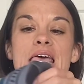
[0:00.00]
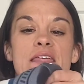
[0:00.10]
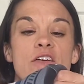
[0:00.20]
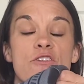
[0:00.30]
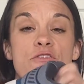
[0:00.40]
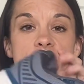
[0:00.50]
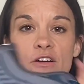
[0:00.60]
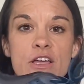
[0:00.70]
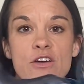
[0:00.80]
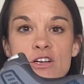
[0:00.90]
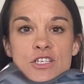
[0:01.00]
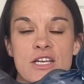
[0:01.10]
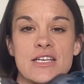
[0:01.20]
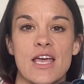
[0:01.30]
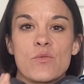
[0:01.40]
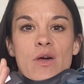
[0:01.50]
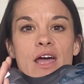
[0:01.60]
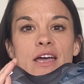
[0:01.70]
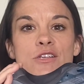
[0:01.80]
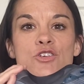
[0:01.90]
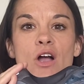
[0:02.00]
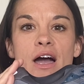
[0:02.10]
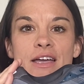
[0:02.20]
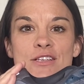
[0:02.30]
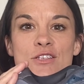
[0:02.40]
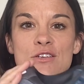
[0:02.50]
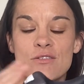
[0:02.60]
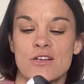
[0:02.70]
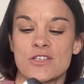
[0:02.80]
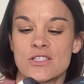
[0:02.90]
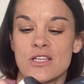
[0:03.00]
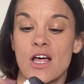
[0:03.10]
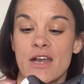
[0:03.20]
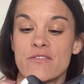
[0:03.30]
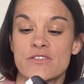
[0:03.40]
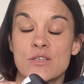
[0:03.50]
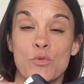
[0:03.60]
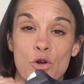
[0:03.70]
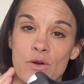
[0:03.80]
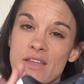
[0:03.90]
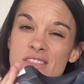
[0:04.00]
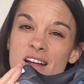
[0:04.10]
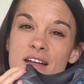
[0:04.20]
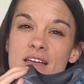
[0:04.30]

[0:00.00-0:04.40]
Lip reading: They're very cushioned, and when I try to, there's just a lot of support right there.